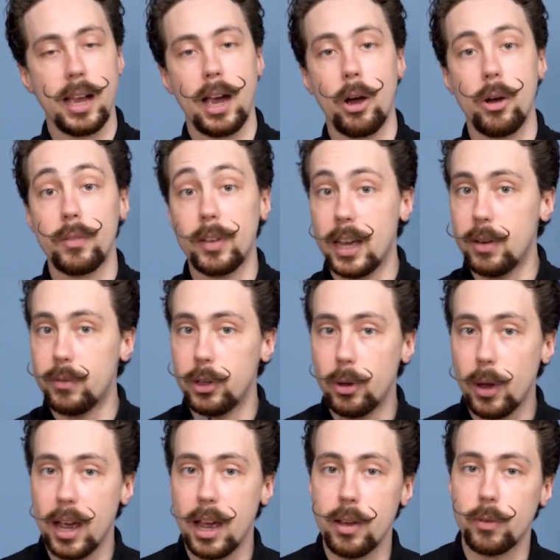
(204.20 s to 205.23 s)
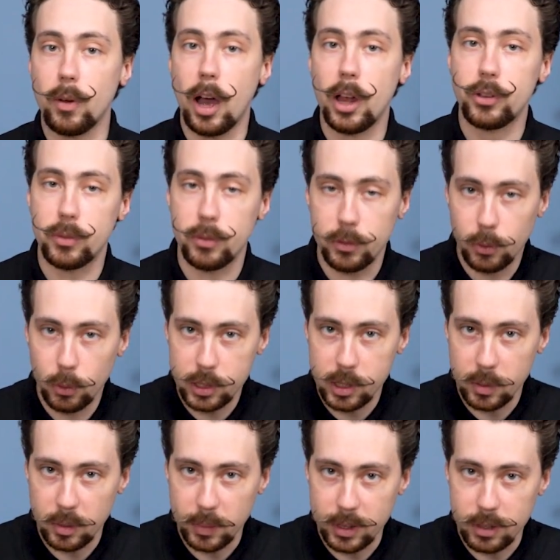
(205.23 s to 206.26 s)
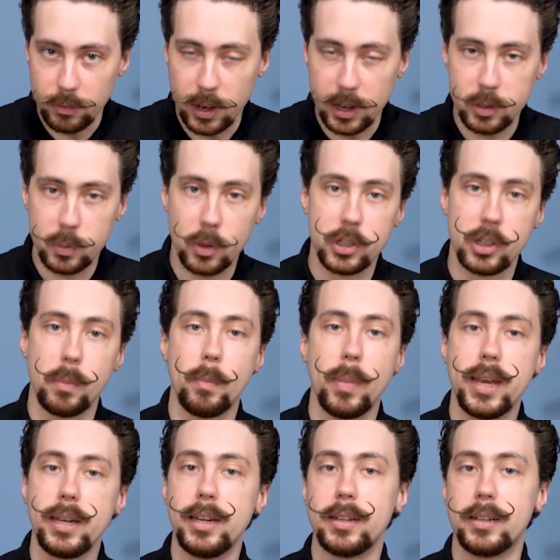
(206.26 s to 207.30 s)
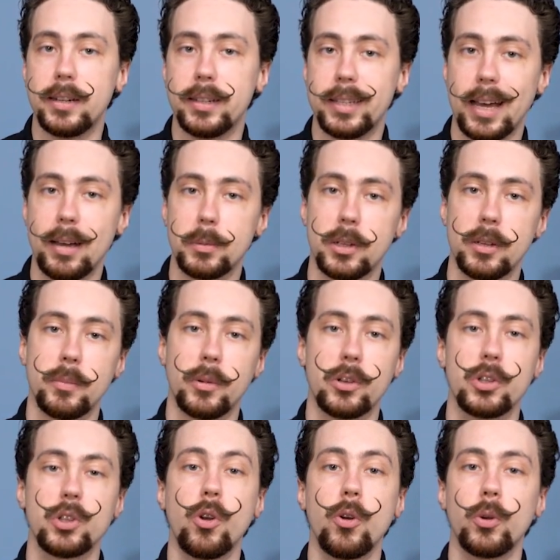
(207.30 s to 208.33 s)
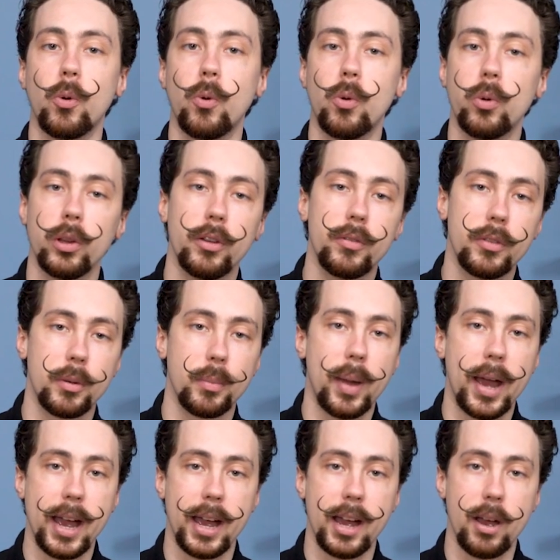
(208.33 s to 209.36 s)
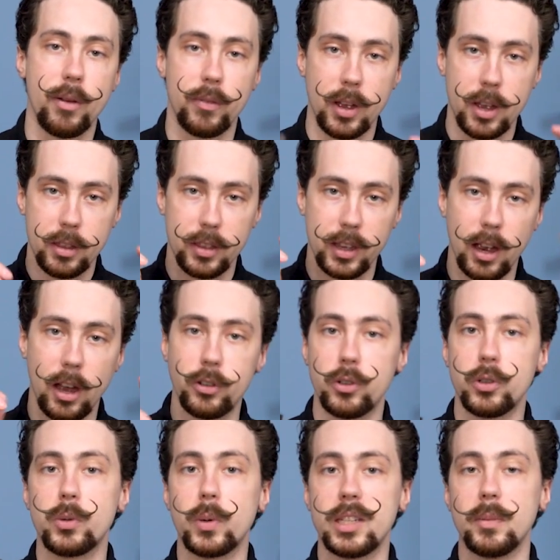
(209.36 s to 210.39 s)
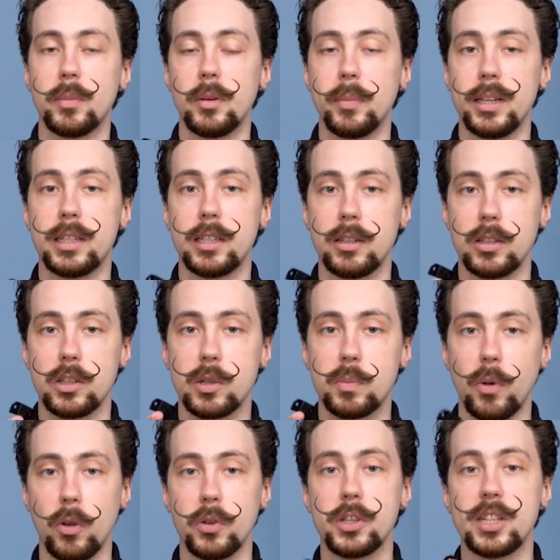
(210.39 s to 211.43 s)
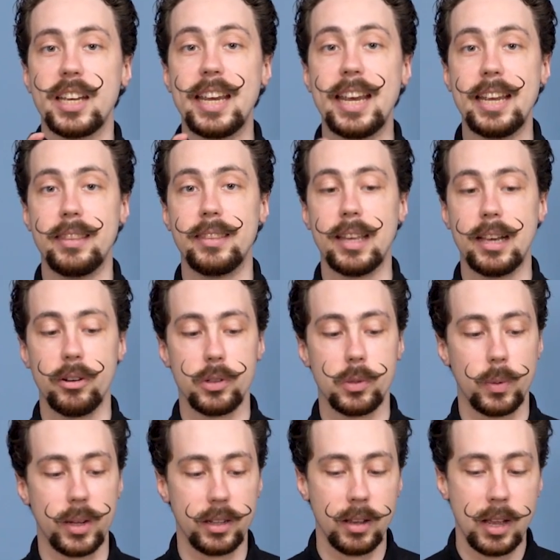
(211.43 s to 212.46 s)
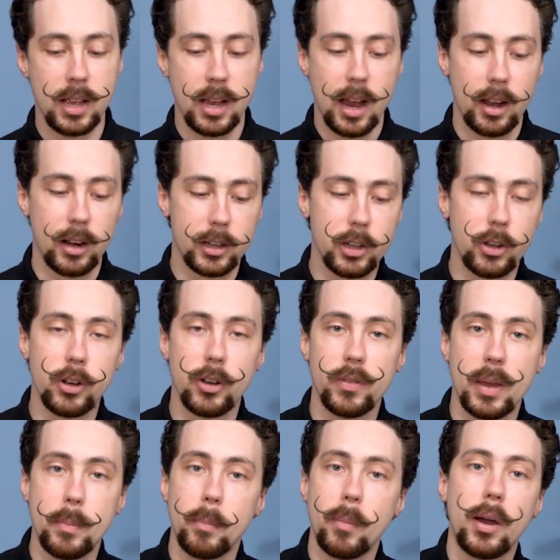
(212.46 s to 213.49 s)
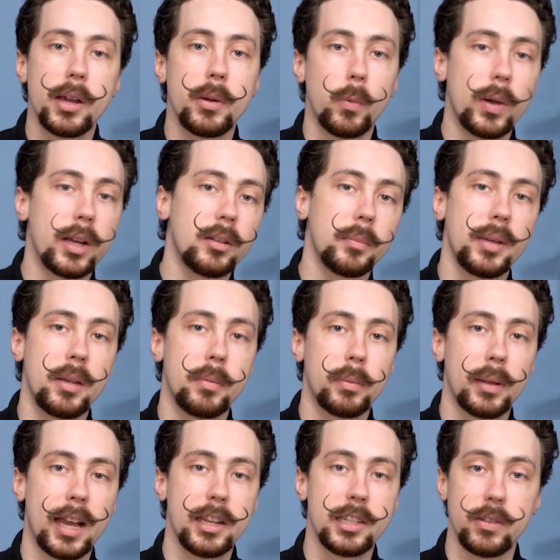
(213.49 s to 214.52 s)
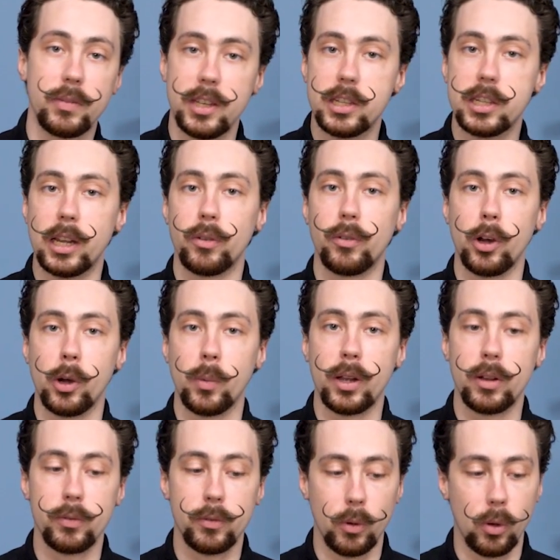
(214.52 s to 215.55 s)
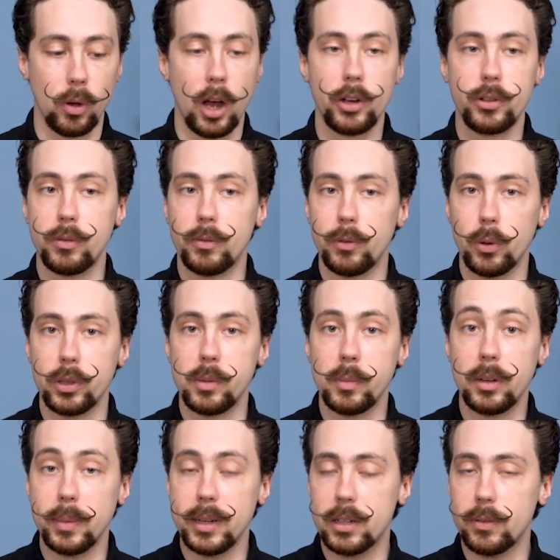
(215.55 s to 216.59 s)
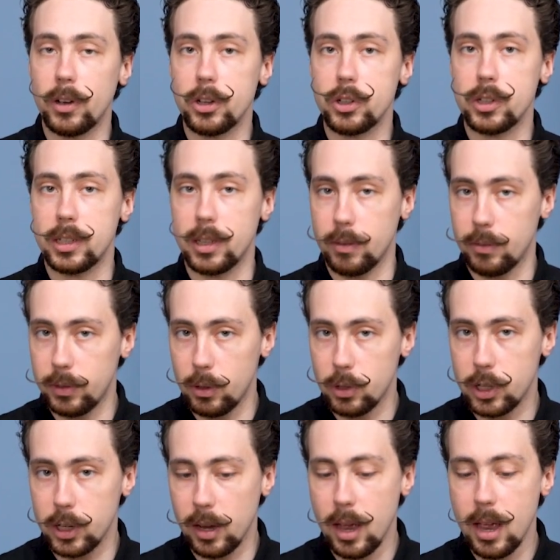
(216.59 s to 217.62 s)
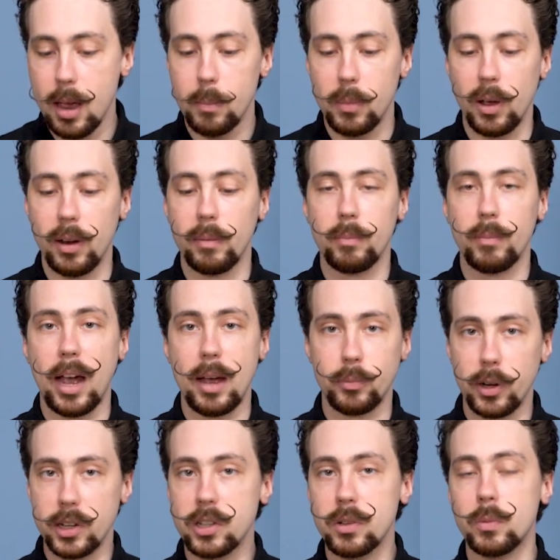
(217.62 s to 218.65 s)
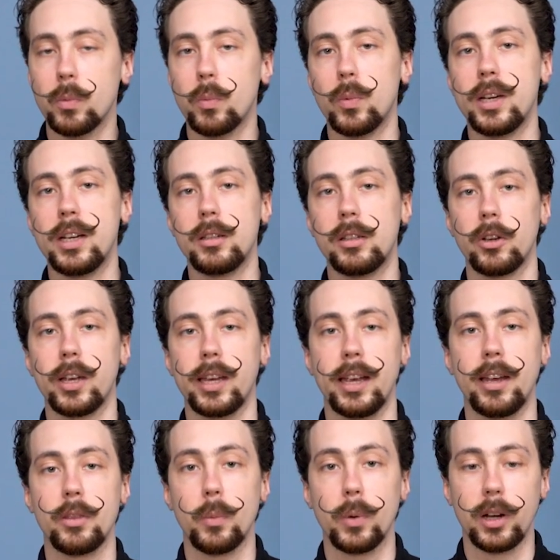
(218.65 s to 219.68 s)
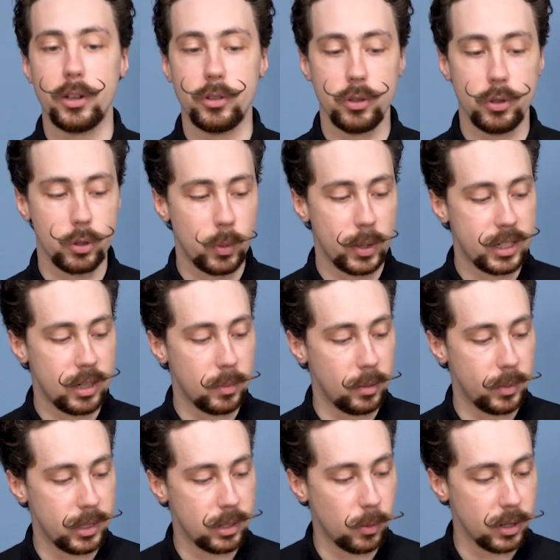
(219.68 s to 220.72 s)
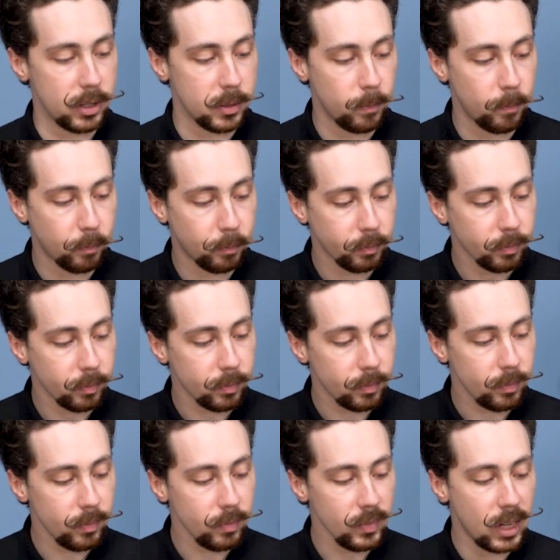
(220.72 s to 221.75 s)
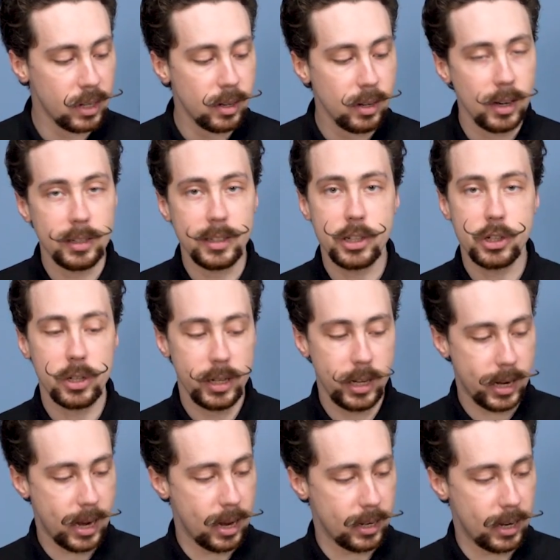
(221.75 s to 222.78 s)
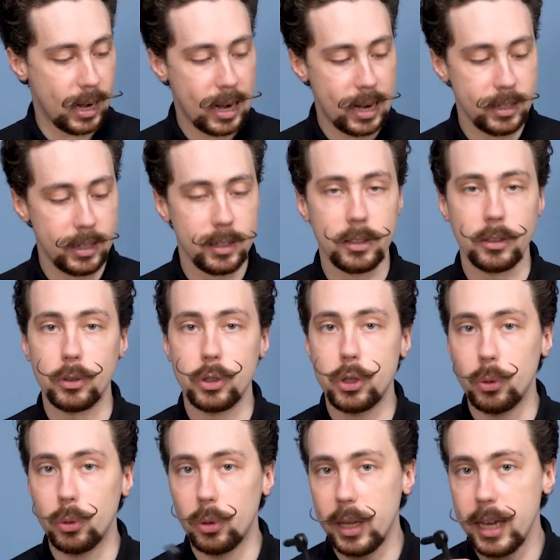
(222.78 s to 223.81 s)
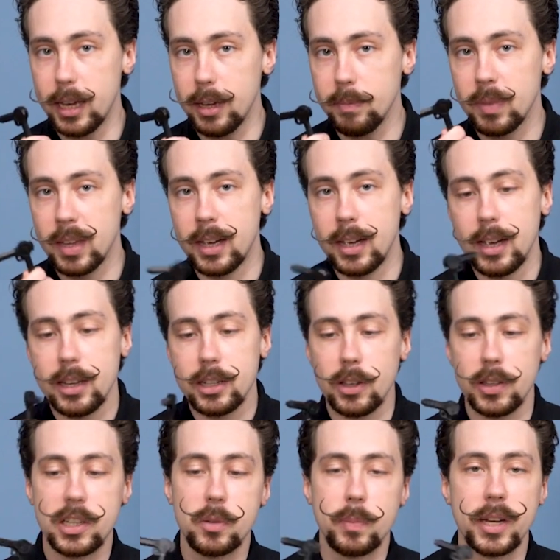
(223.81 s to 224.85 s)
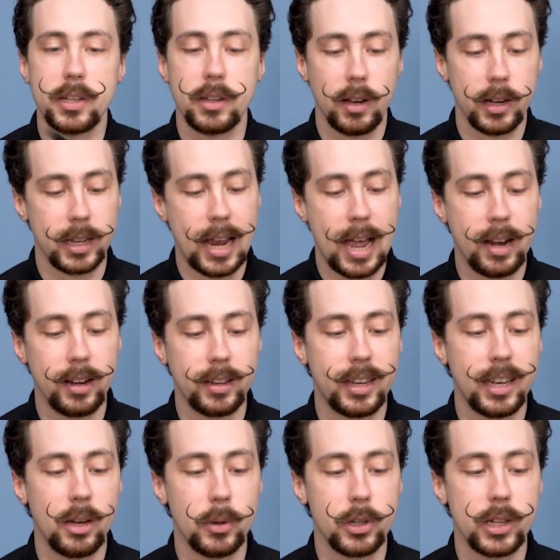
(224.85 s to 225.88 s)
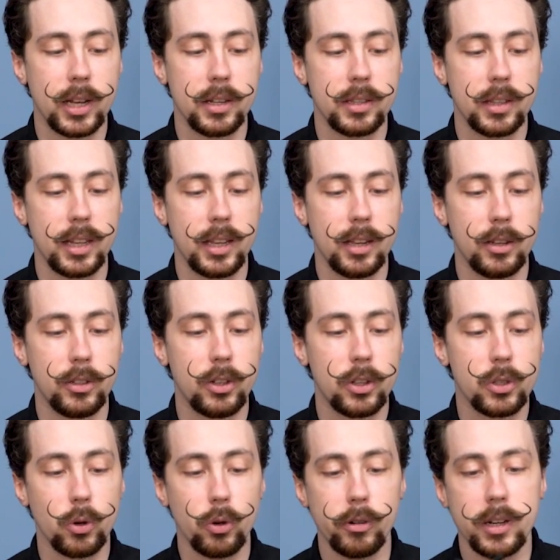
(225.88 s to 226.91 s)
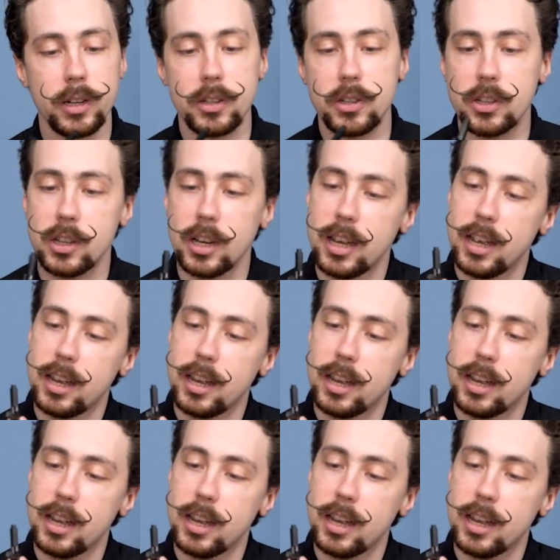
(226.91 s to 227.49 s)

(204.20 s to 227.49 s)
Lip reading: However, if you have 140mm fan spots, you may need an adapter, because not all of them have the 120mm spots in there as well. And I don't know if there might well be plans if these sell very well for 140mm versions in the future, but at present we're looking at the 120mm ones. Additionally, you get a handy little tool here. So this is basically like an Allen key, which has the notorious